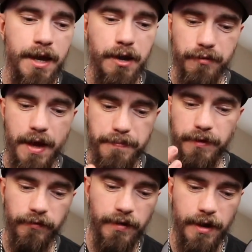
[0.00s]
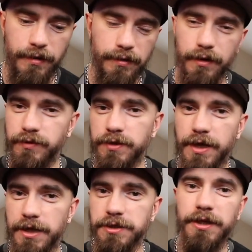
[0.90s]
And with that being said, I'll see you
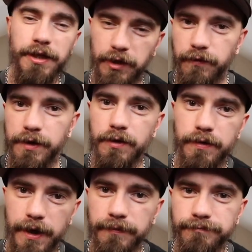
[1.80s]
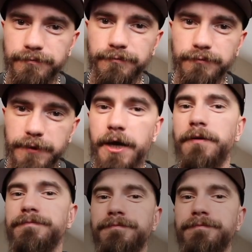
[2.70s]
guys in the next video, okay? Later.